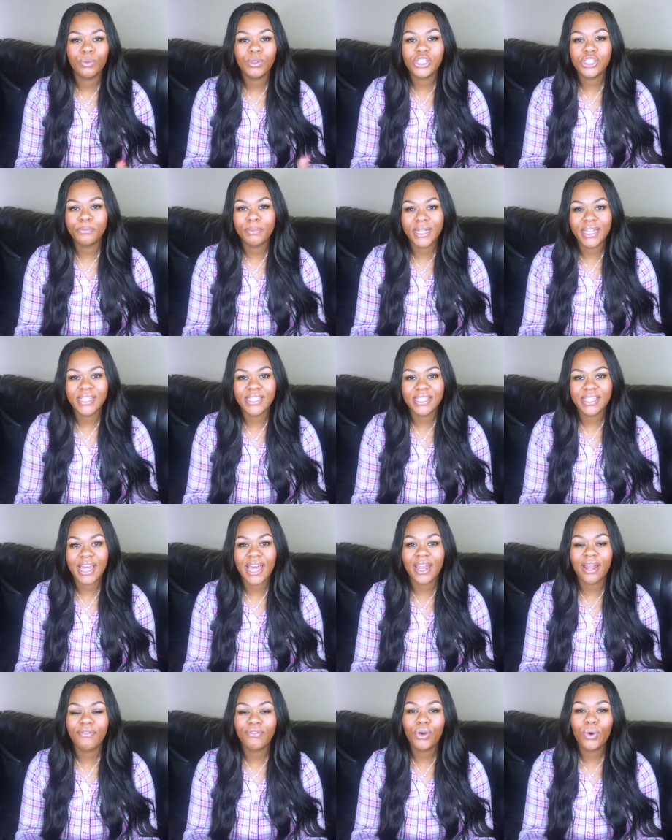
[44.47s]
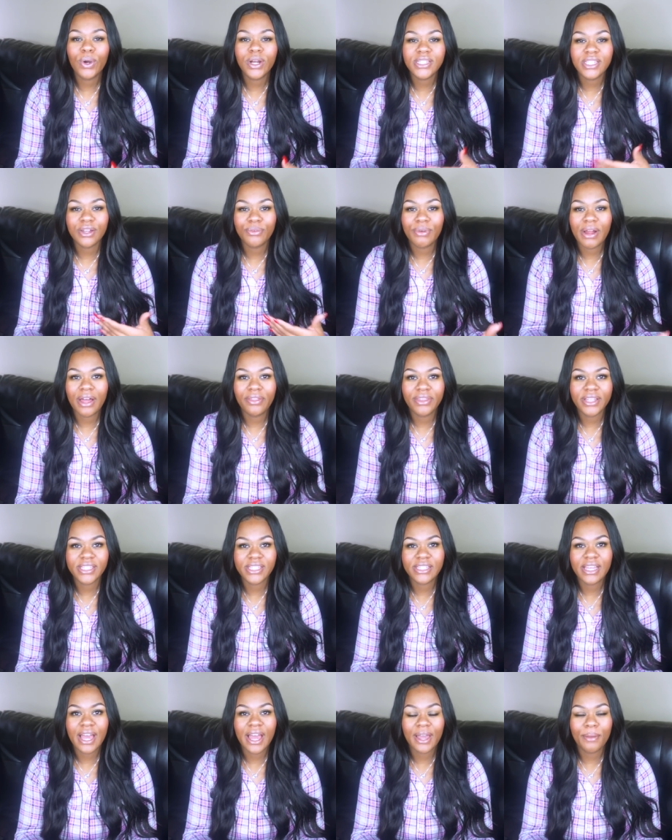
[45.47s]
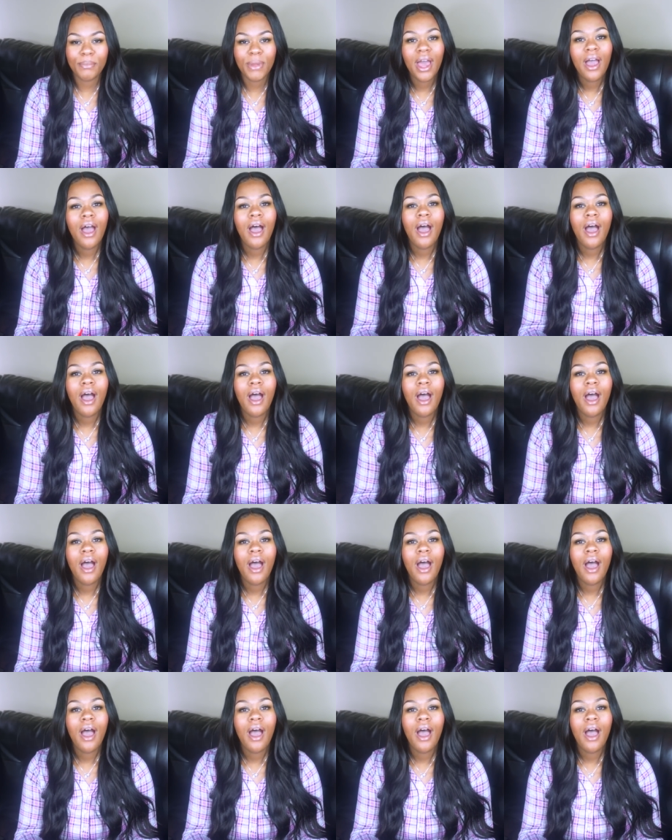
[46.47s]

which means that, of course, around this time,